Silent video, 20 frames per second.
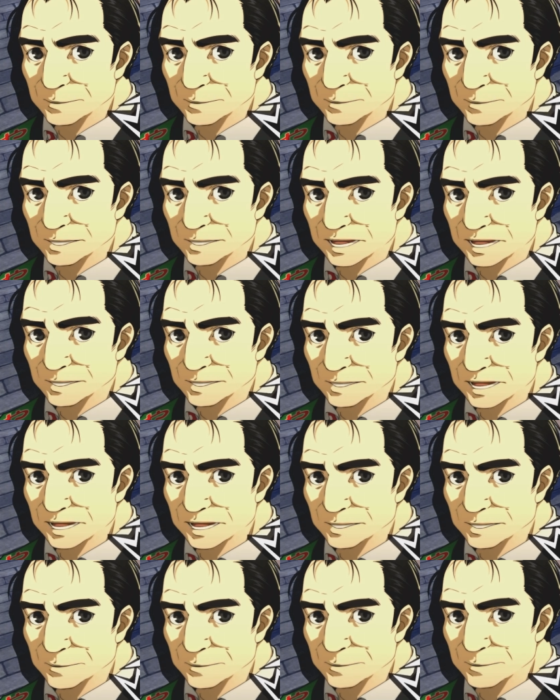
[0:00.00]
No,
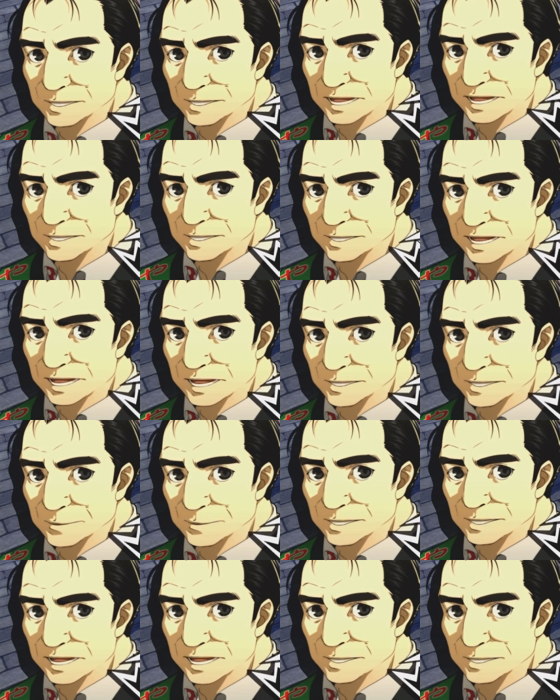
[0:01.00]
his. Like, does he have
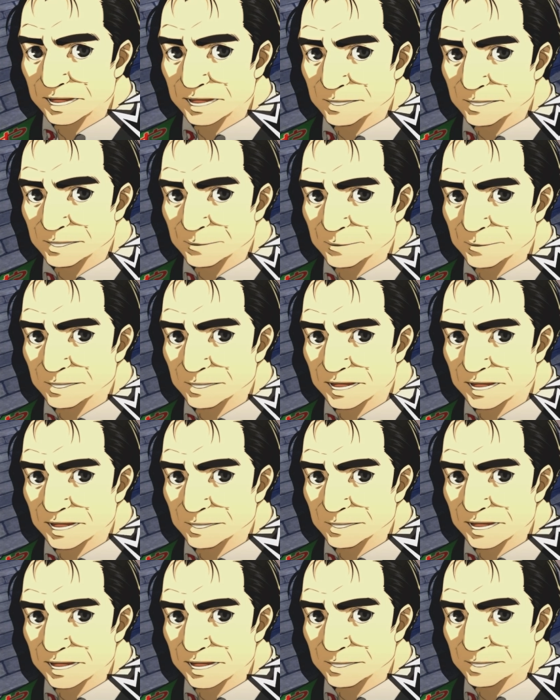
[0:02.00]
an actual political
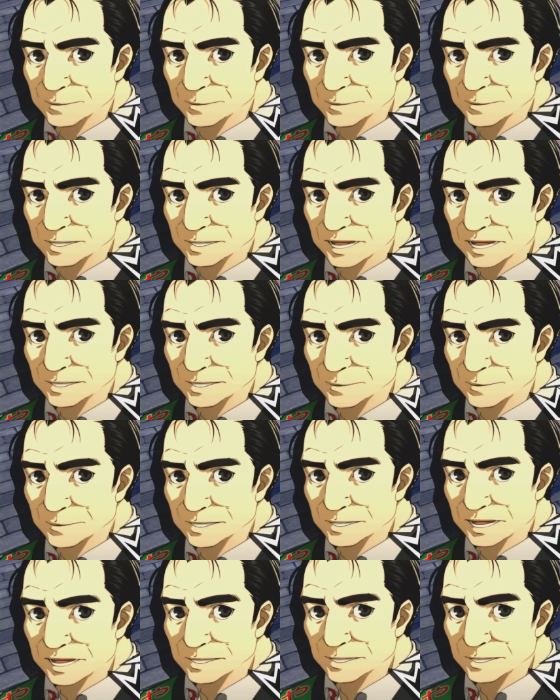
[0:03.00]
position right now?